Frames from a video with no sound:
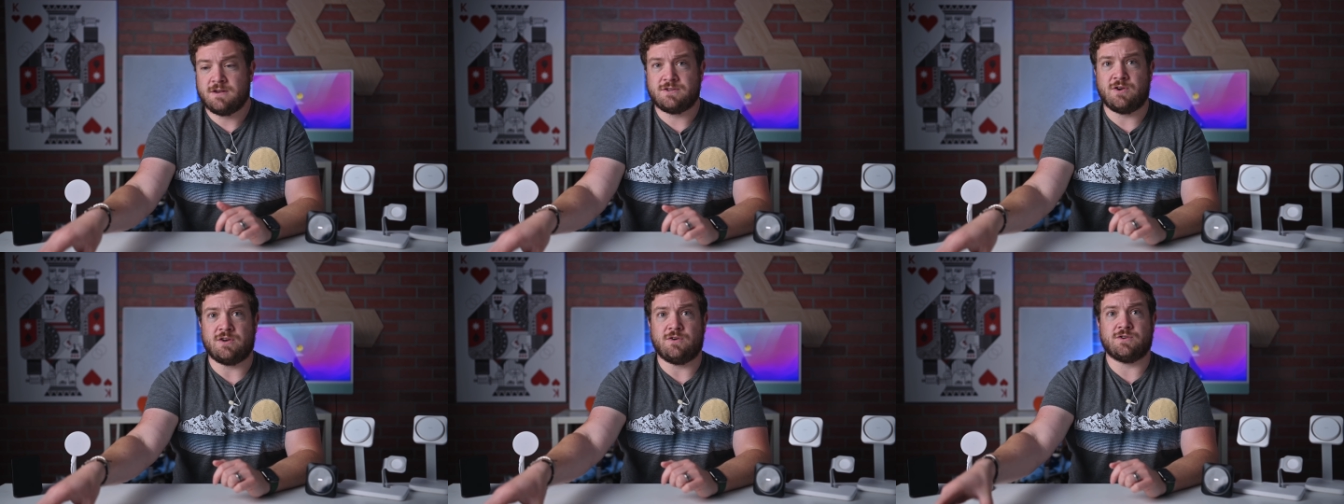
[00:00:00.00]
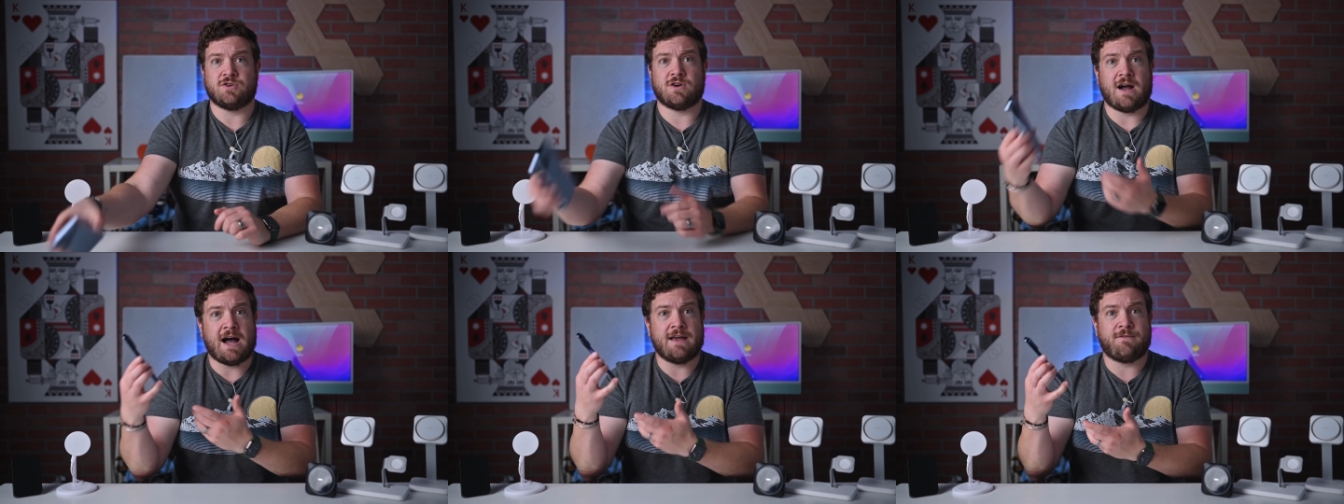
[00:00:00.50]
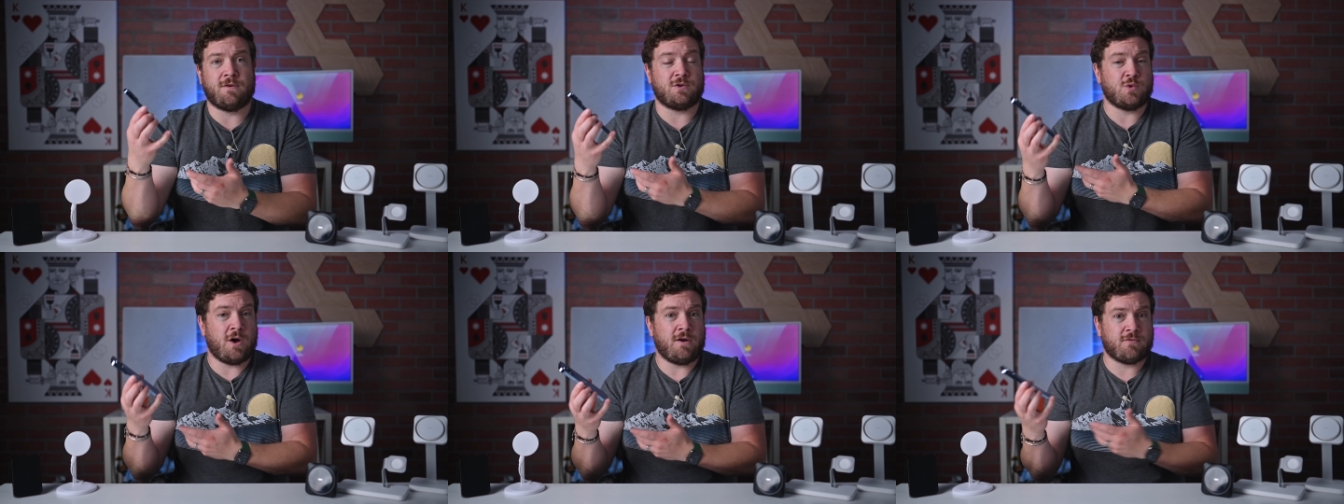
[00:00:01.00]
So you can use your iPhone
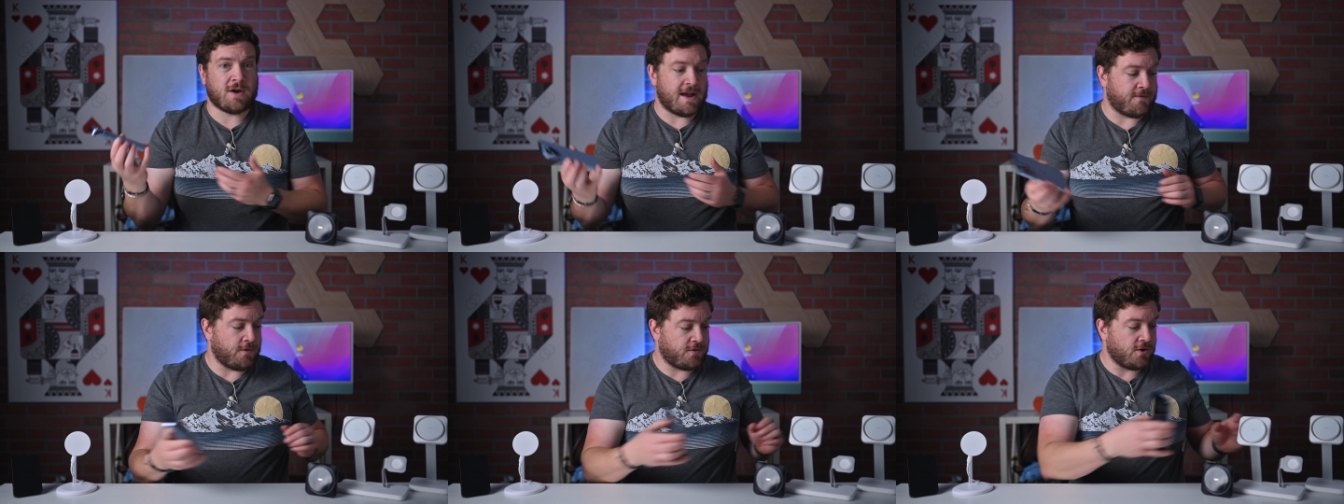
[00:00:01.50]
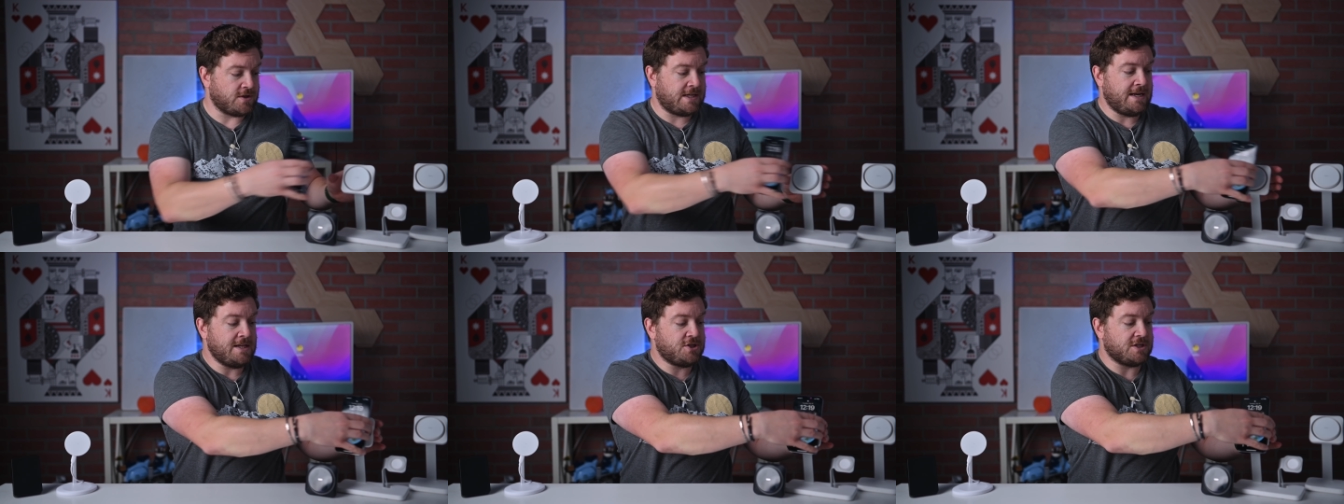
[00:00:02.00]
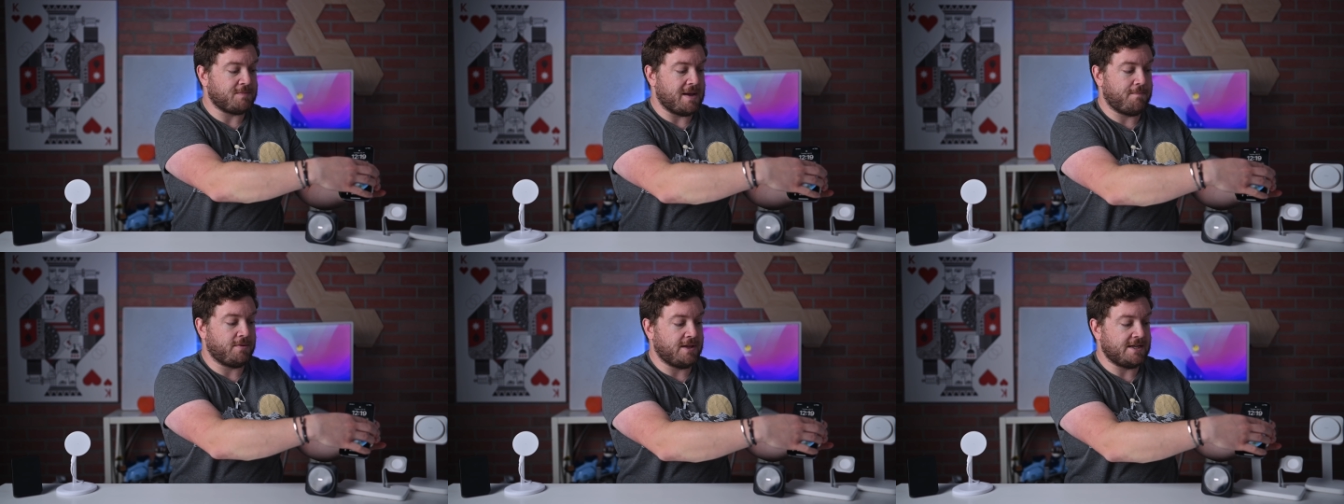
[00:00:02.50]
12 or iPhone 13 just
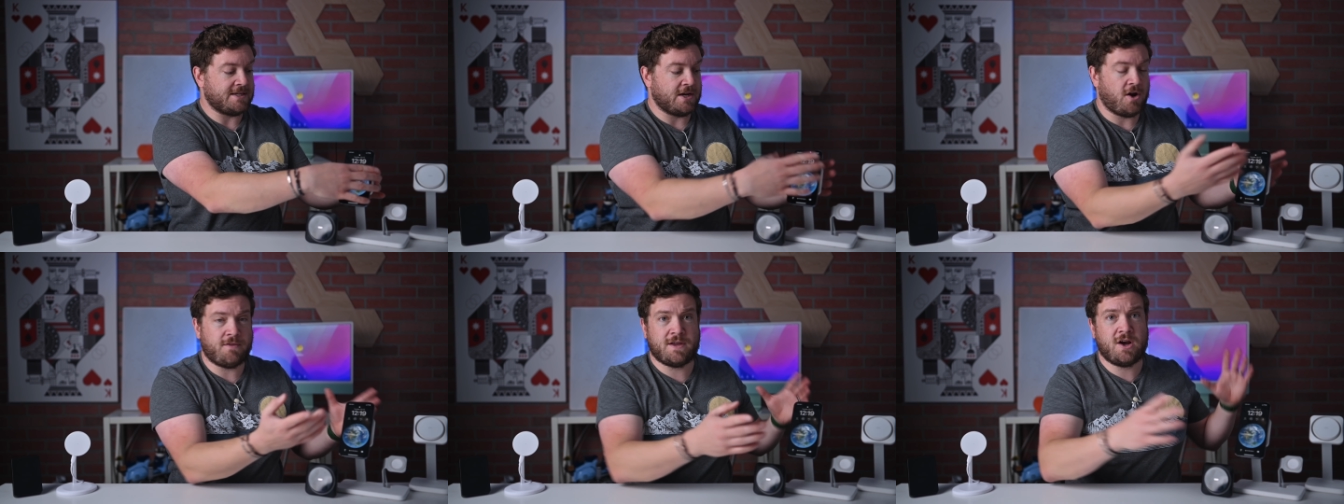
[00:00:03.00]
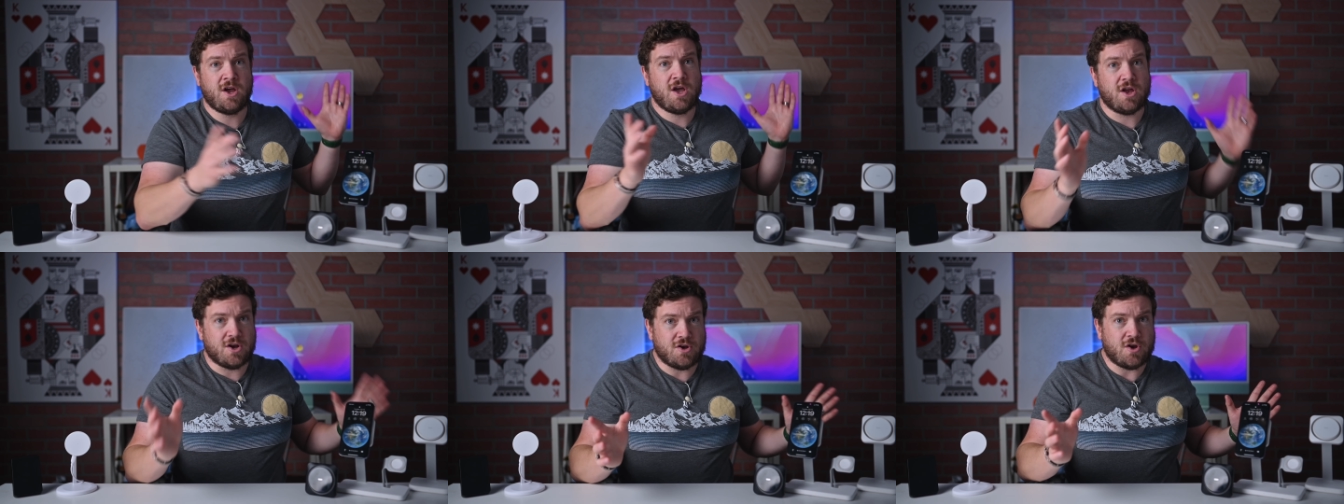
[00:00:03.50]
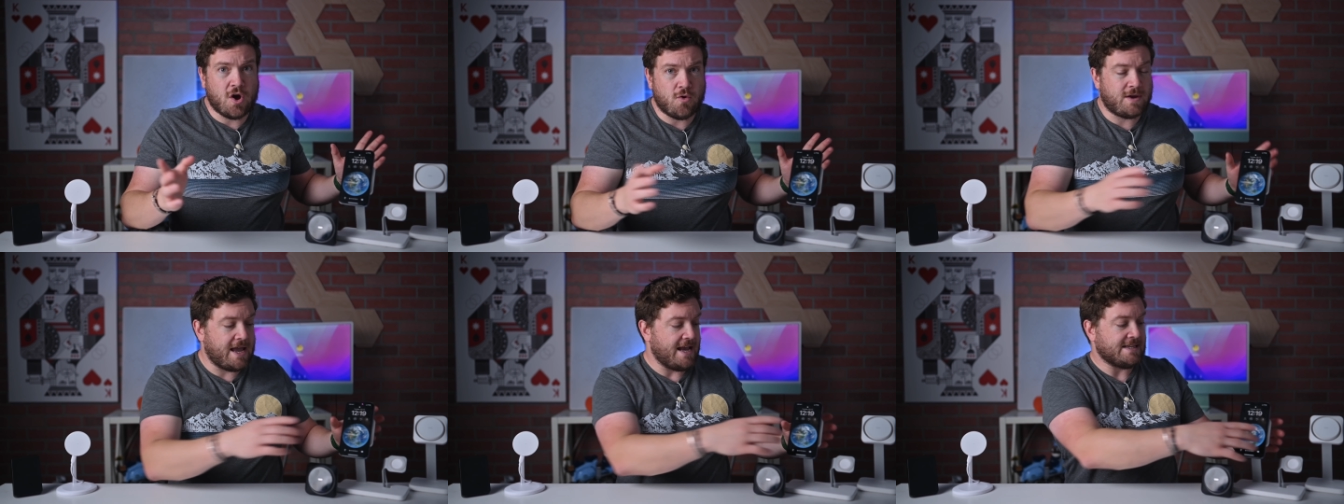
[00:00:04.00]
by placing it on there,
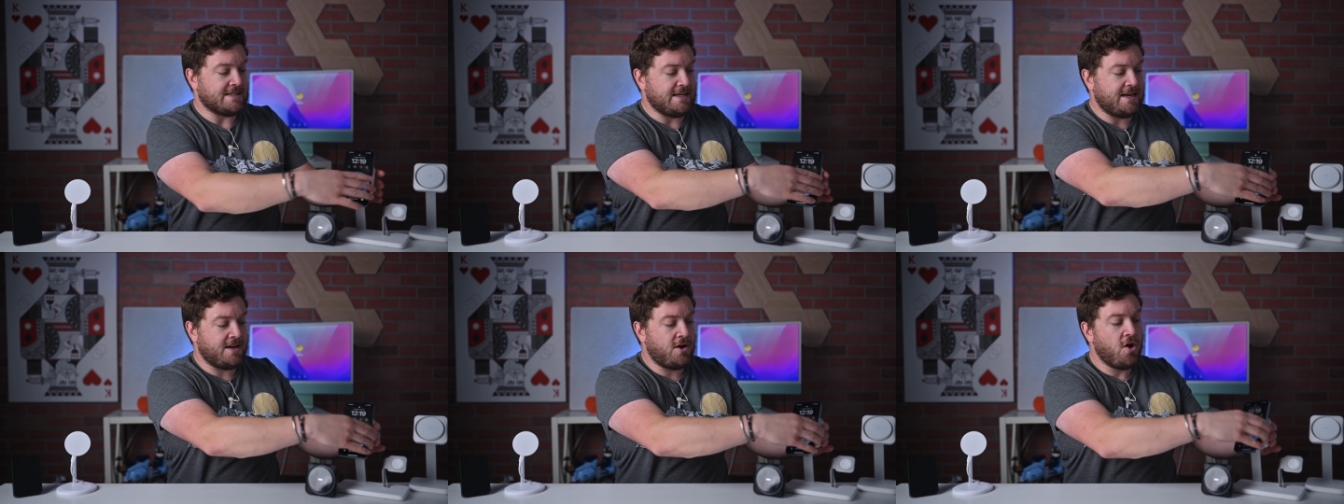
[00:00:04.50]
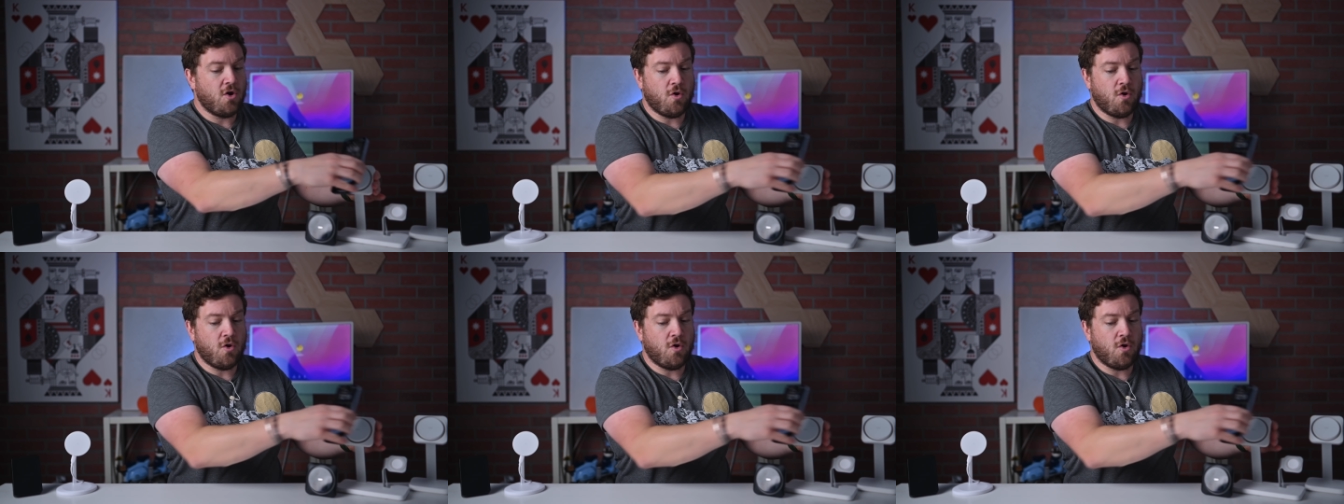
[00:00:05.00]
no case needed,